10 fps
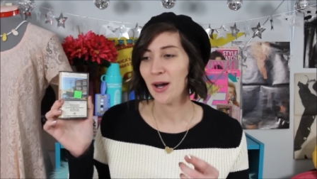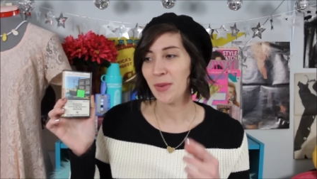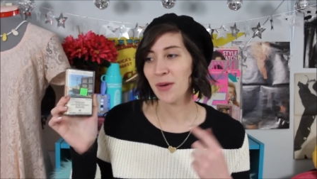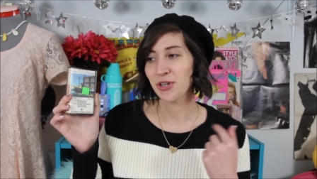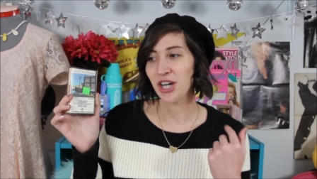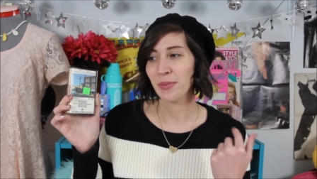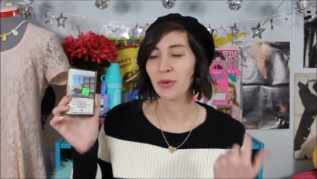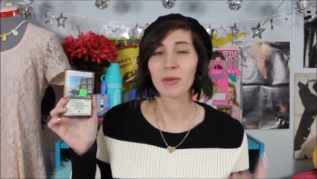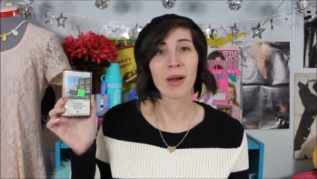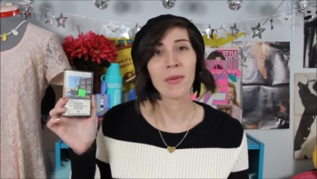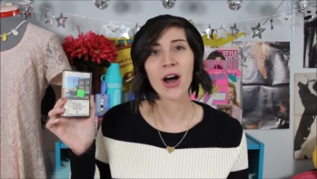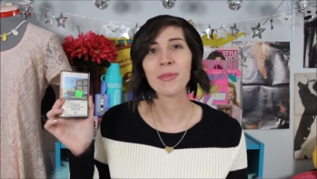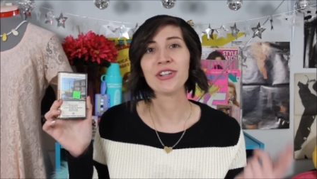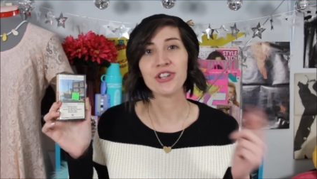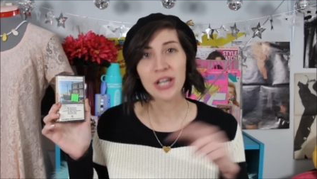Um, I was shopping with my
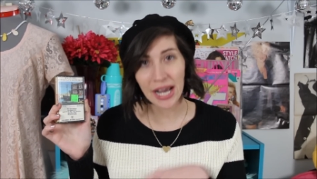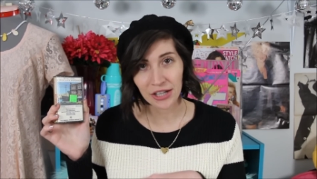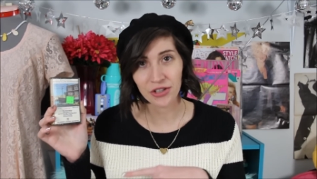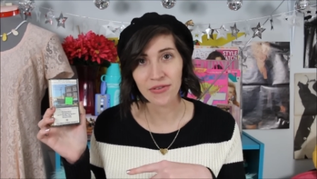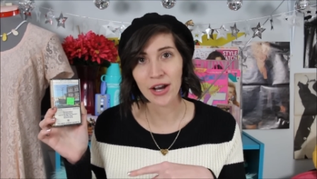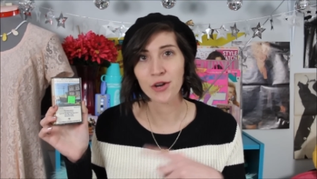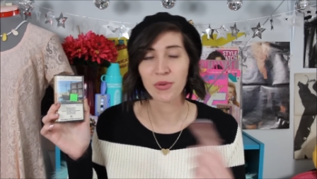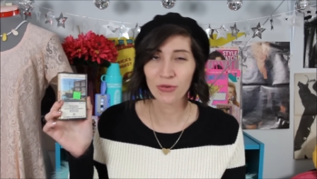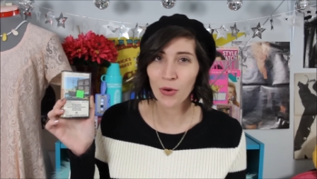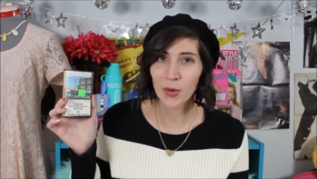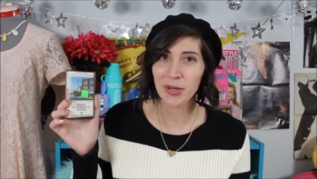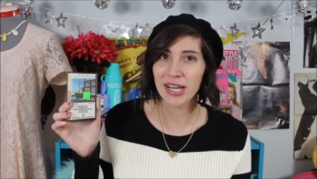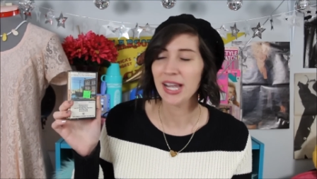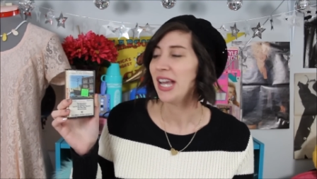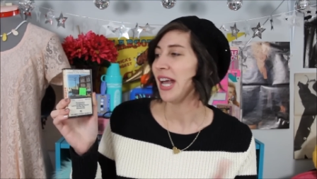mom and she actually found it before
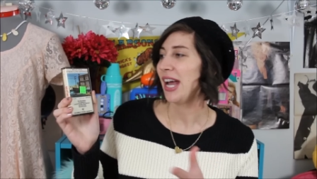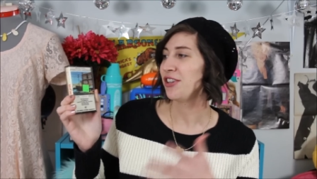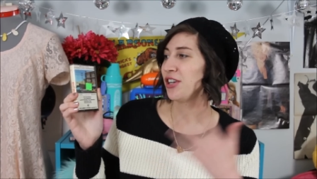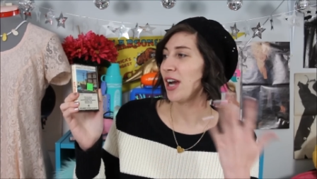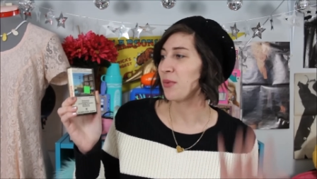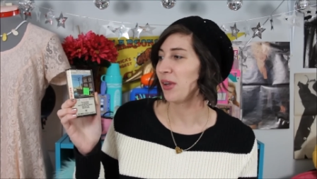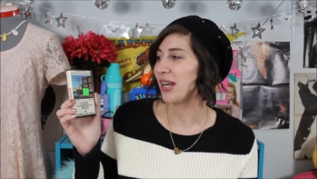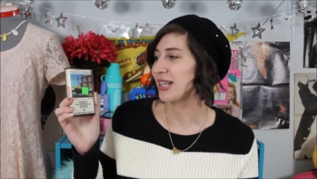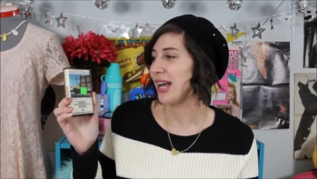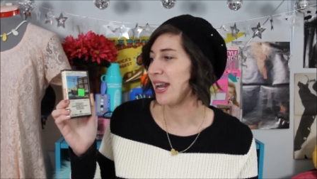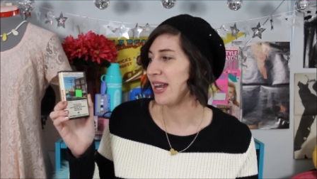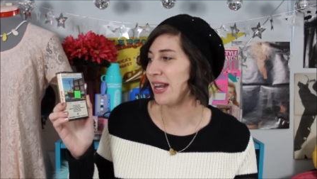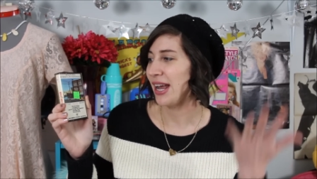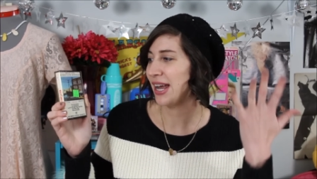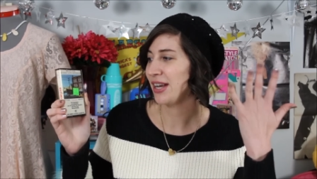me and she got really
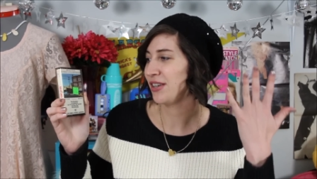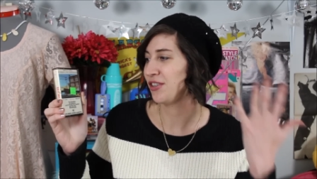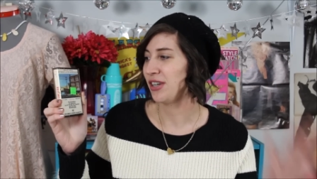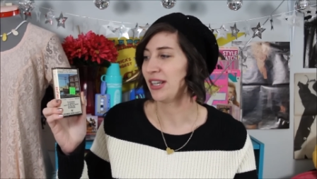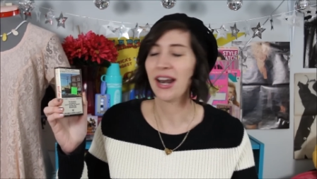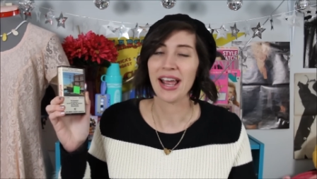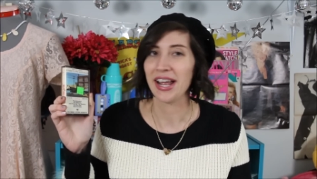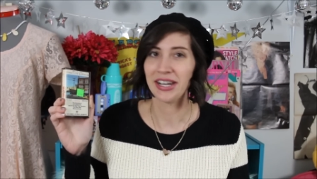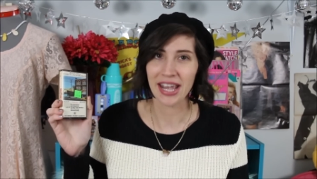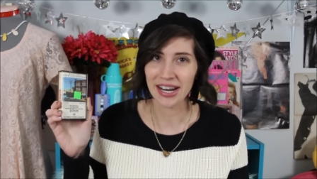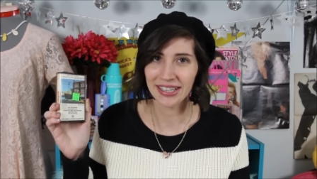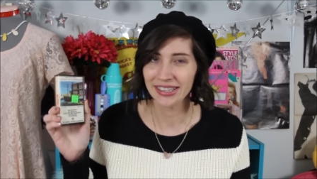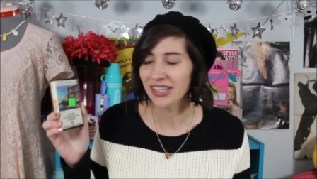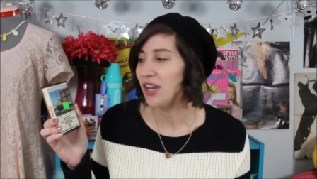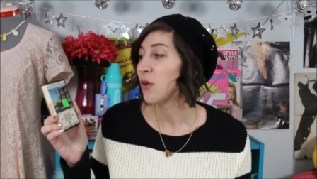excited and she said I had to get it.
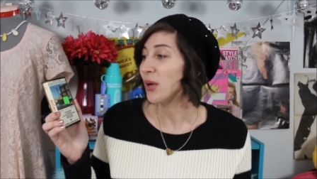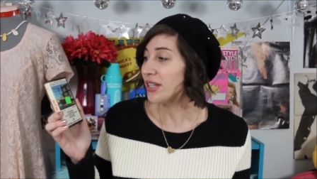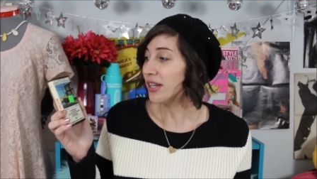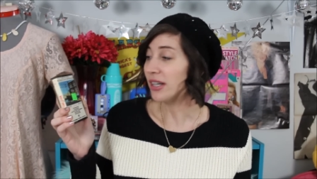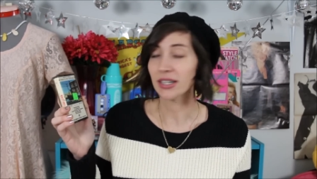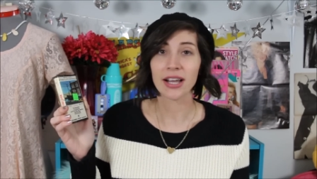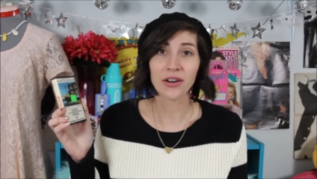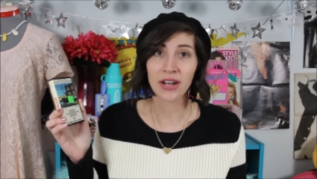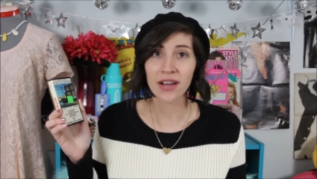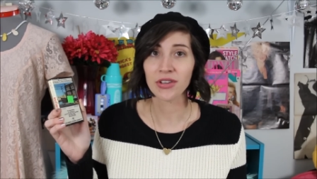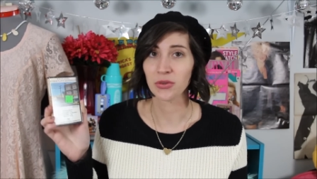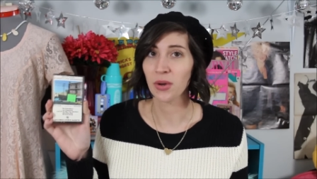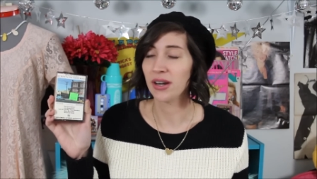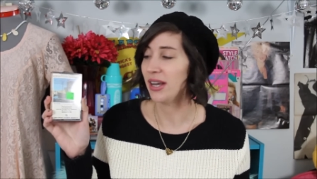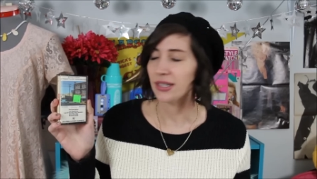Which I did because I don't have
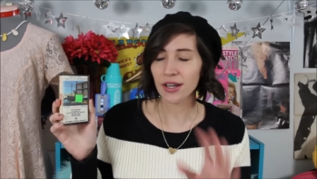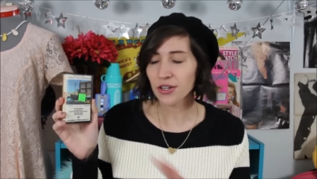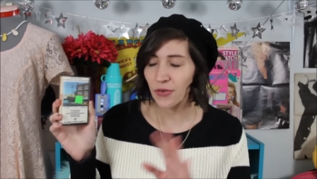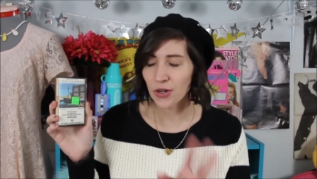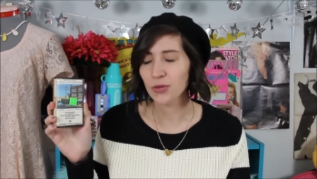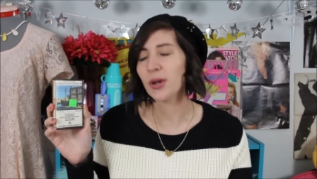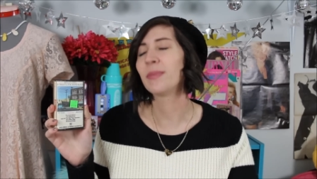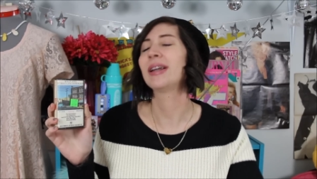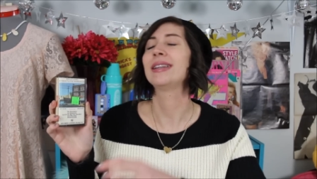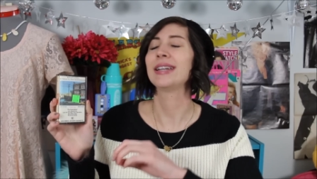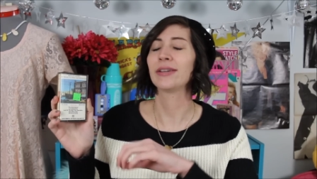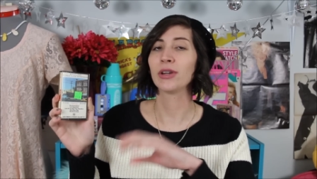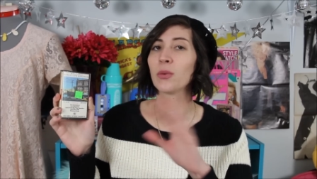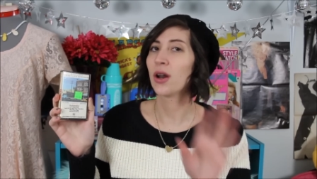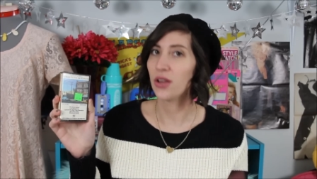this one. It's not his first one, but it's
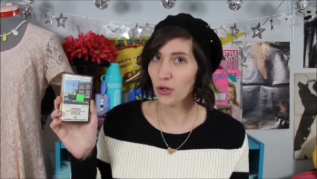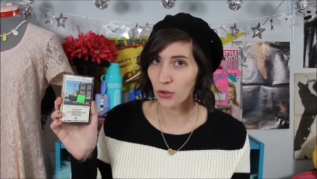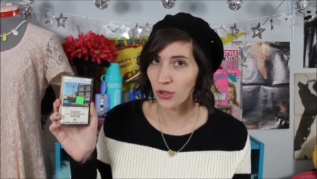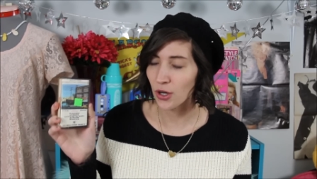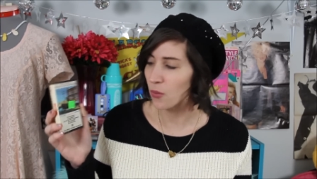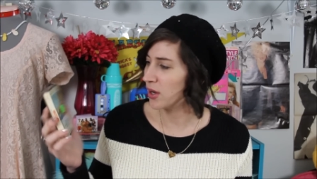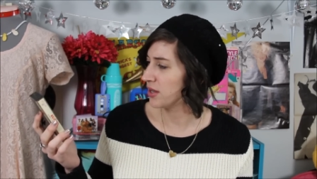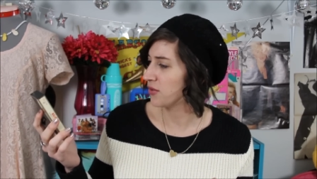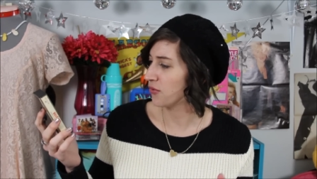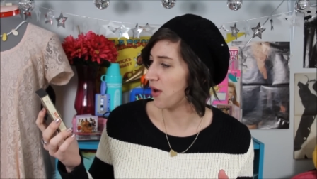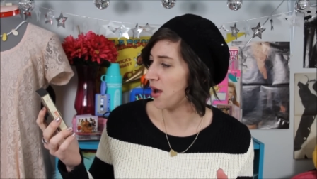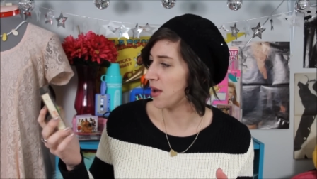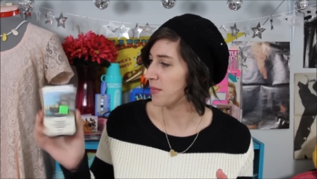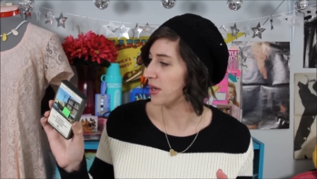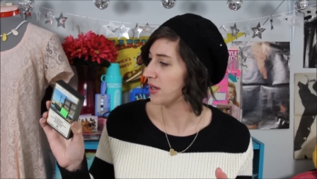definitely one of the earlier ones
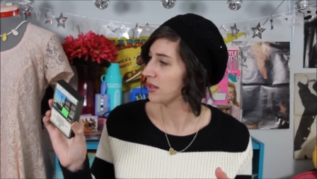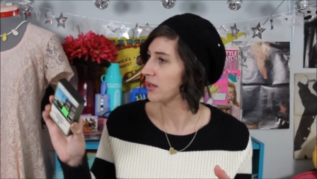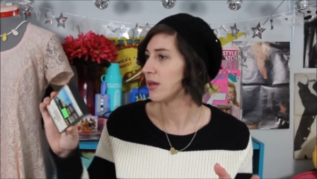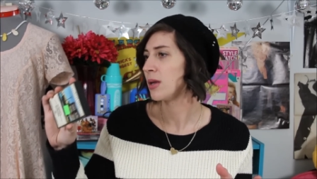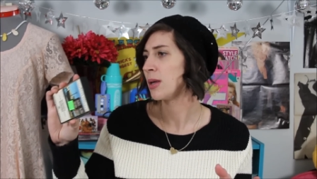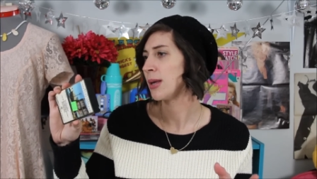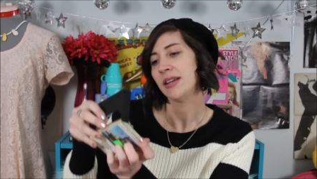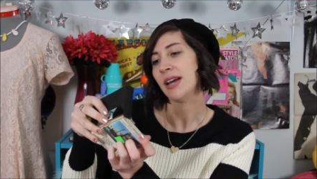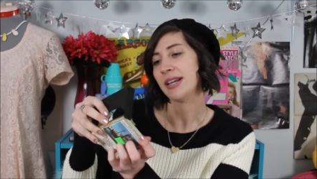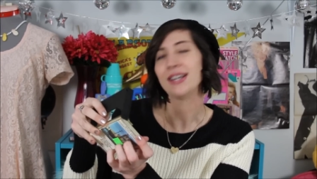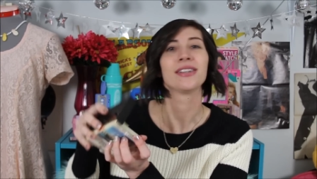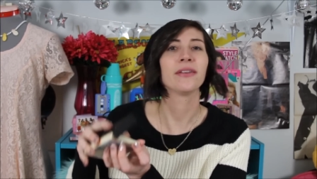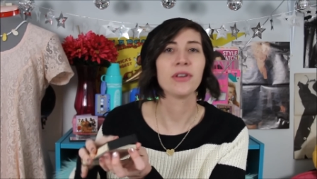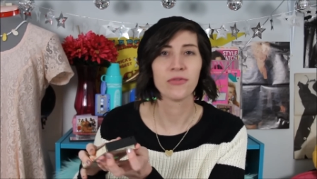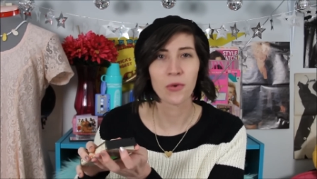from
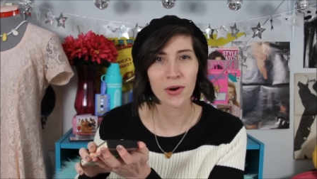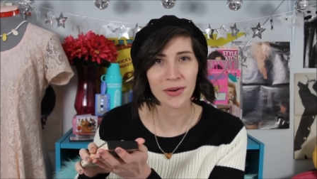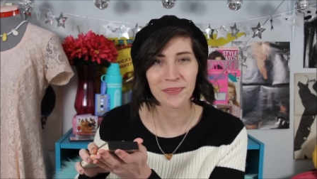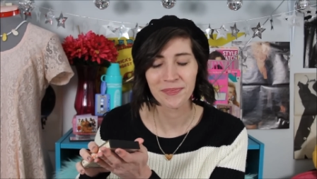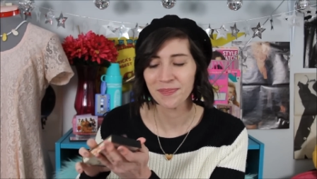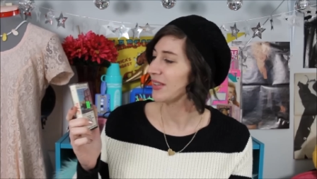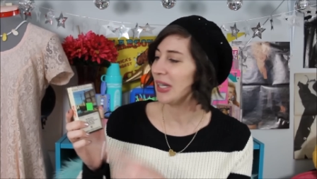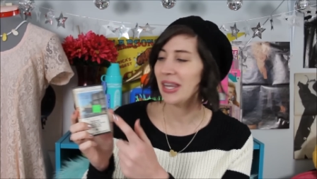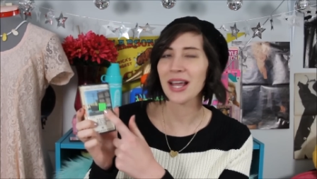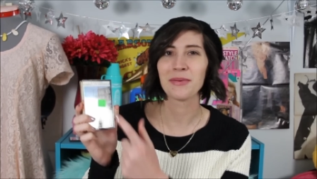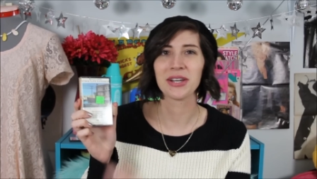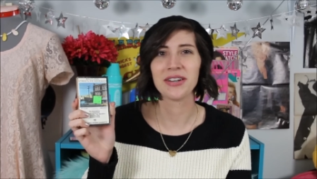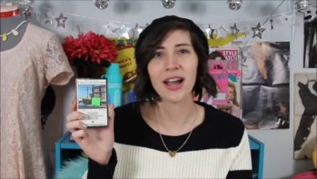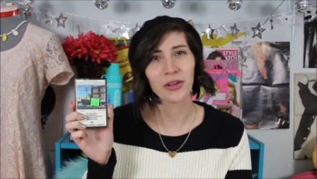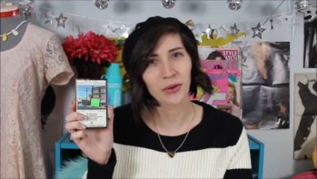1974. Look at that, it was
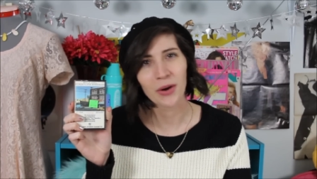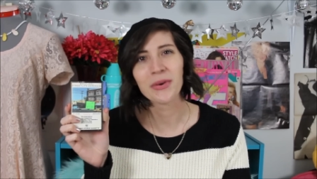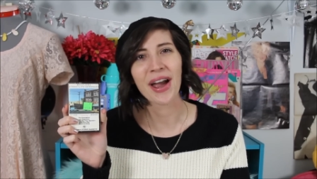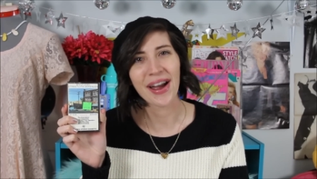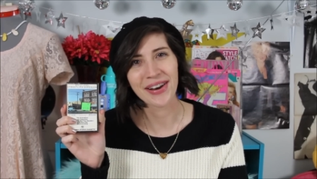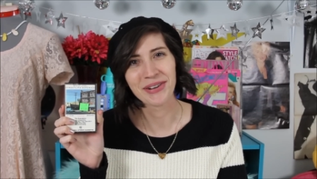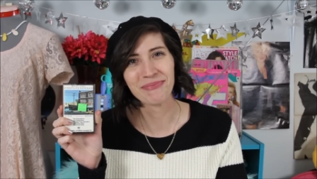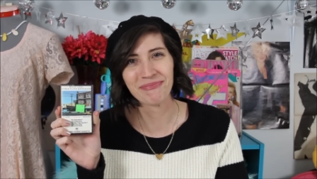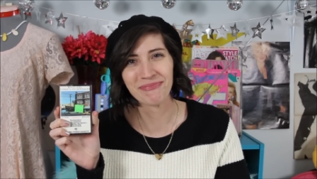$1.09.